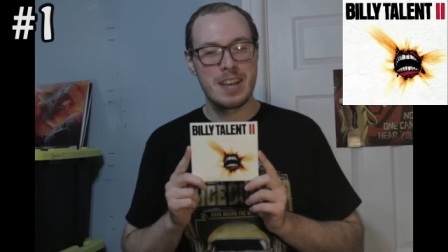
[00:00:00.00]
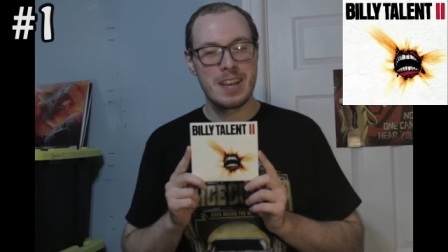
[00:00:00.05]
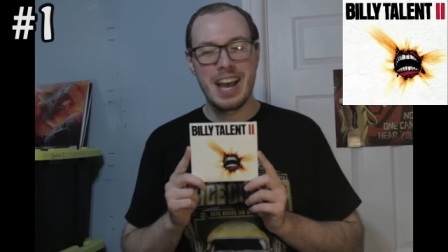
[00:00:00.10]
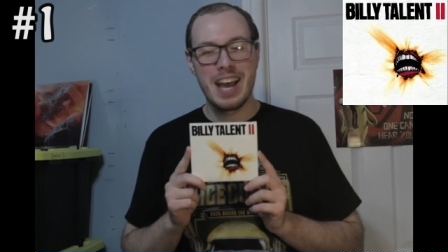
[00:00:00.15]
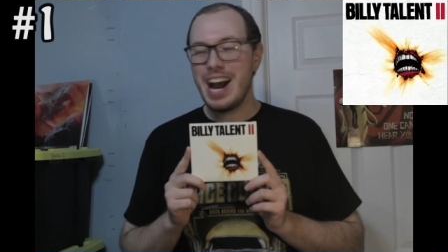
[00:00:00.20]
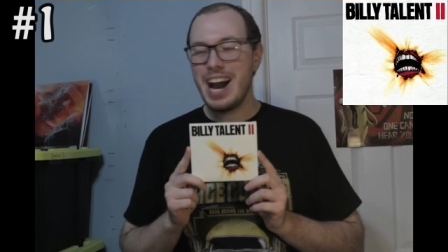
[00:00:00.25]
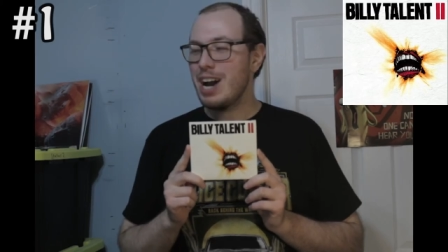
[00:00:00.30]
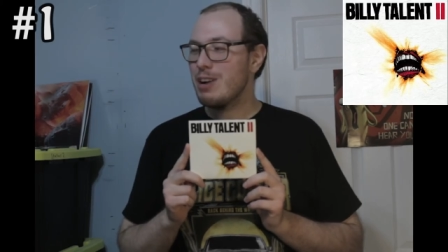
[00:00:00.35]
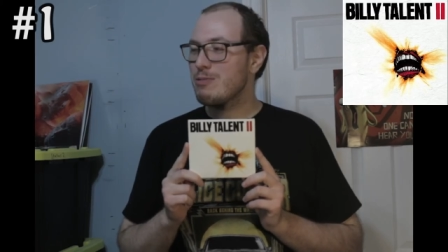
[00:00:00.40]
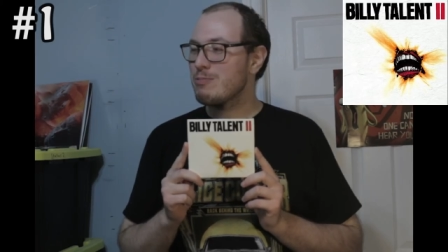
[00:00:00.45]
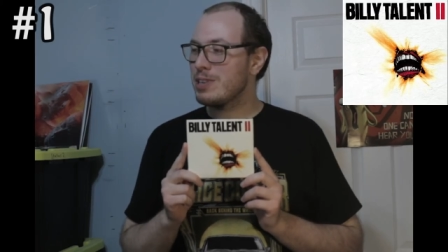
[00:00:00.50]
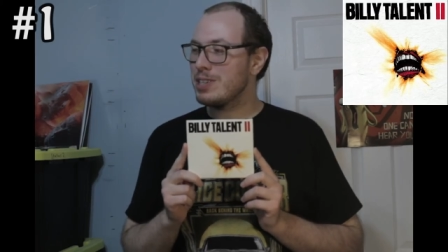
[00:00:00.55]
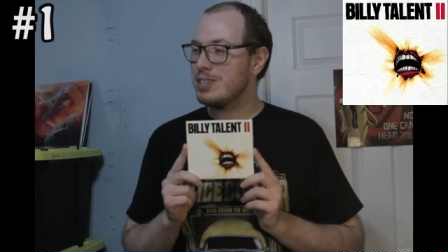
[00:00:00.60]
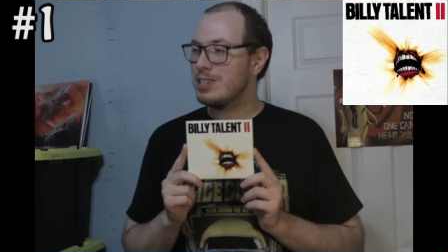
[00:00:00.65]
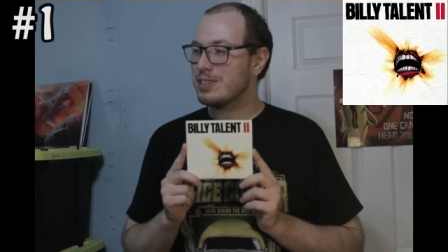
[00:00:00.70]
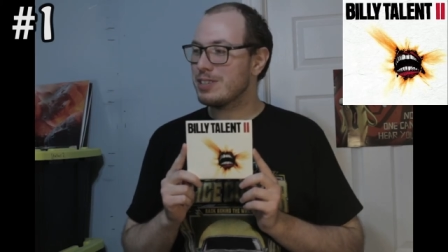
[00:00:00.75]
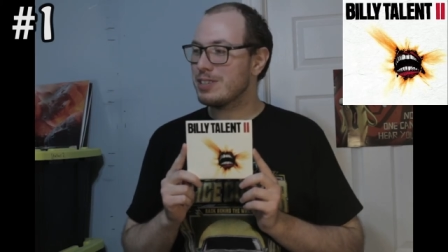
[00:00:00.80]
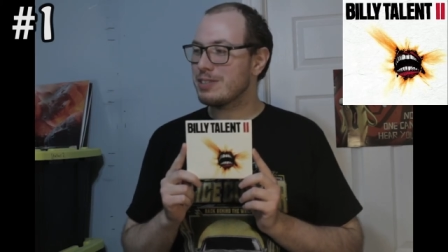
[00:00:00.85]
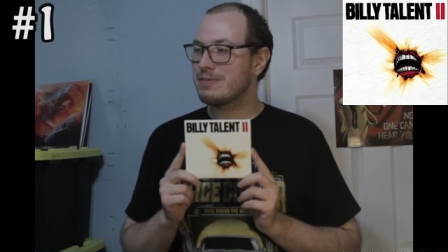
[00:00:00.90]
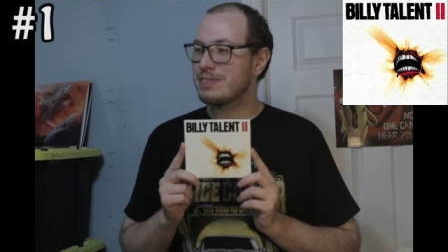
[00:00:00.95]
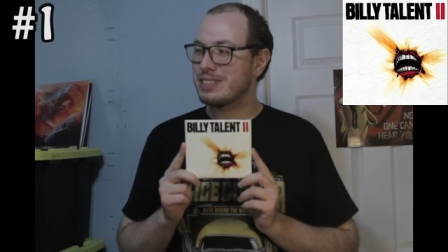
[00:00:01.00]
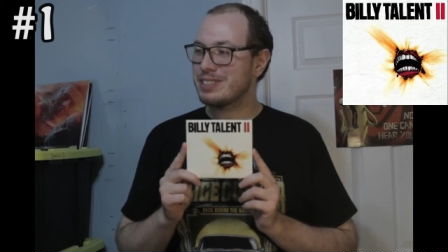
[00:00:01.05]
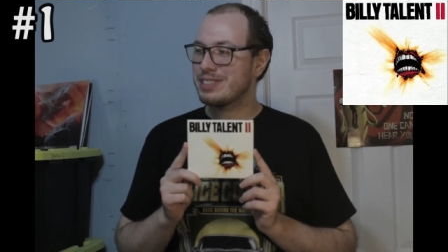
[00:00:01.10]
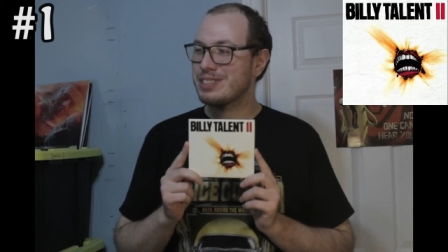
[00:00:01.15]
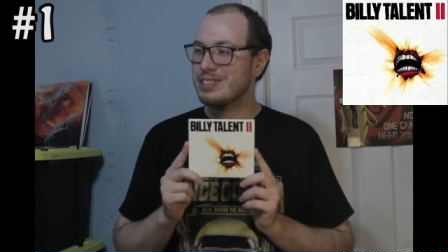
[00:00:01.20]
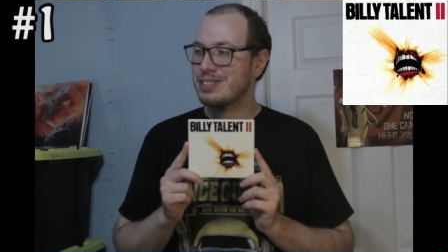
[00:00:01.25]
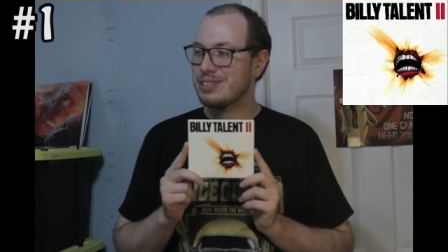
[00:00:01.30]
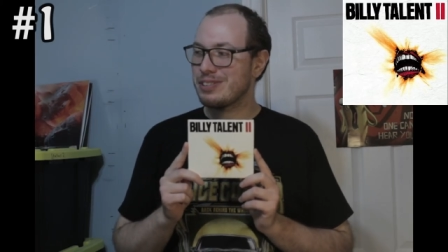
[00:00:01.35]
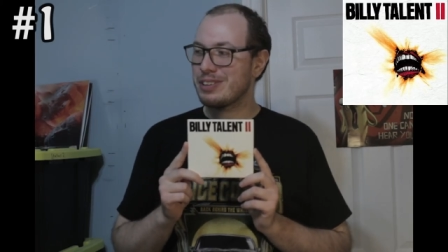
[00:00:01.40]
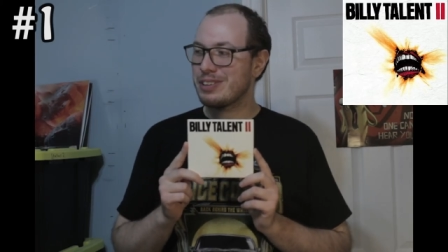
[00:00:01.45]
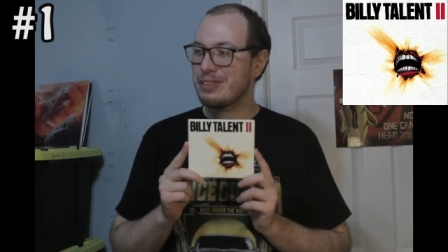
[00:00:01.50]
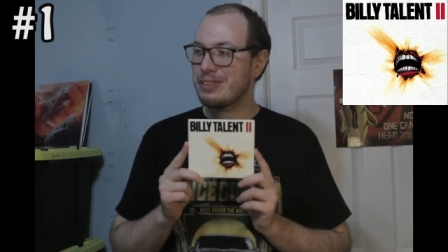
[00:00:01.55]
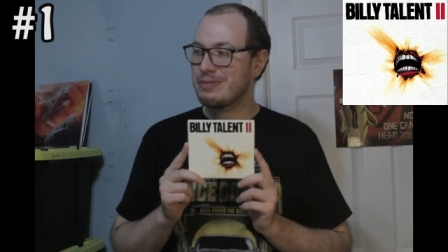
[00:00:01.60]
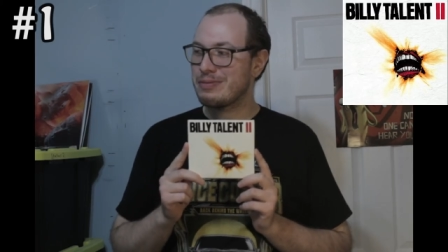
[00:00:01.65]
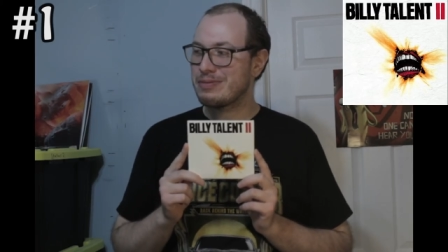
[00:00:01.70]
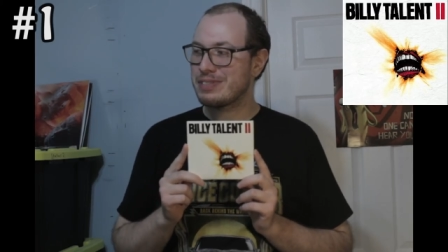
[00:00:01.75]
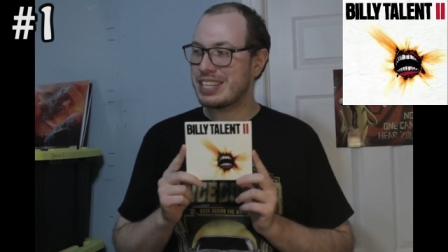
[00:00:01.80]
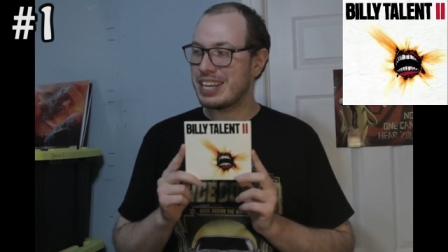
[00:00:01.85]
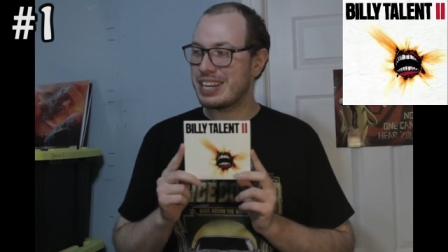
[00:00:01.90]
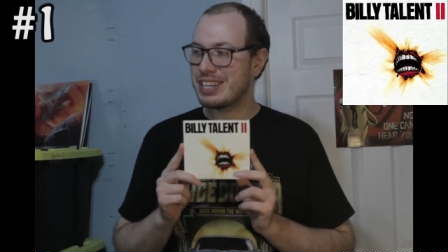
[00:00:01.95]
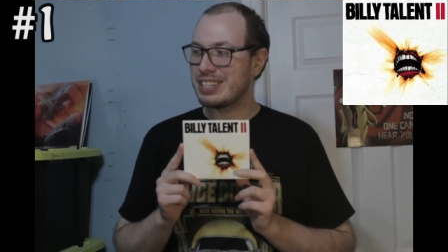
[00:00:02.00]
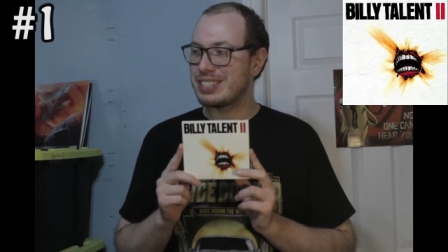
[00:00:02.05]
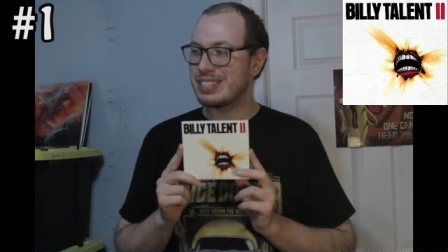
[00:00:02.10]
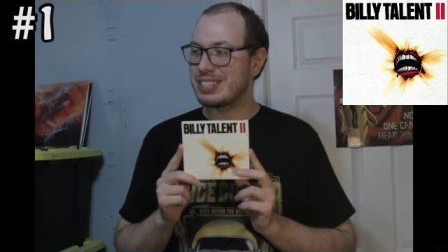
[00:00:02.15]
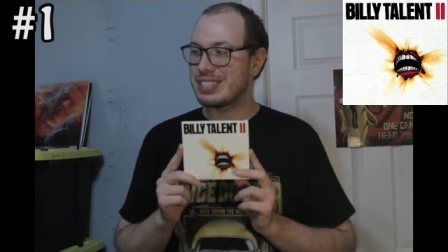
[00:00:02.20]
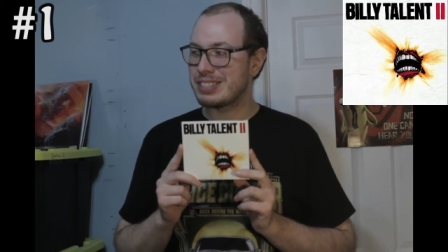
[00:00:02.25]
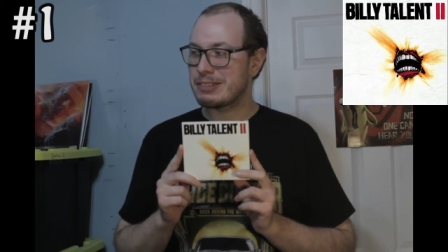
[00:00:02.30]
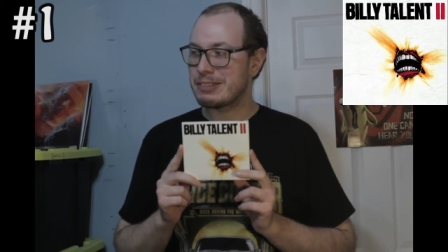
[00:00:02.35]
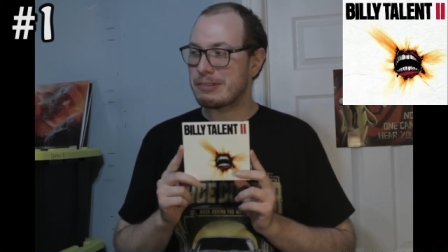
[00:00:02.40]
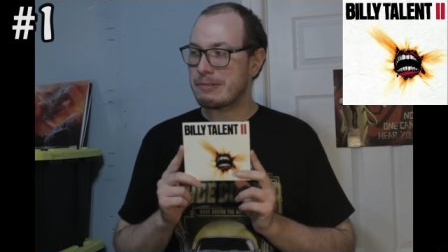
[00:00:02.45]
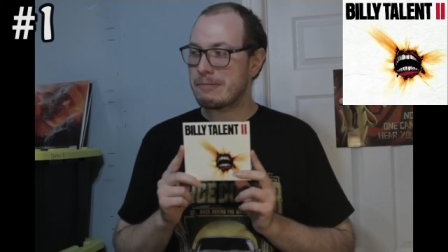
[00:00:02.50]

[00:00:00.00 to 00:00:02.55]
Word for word: I wonder if this sort of says.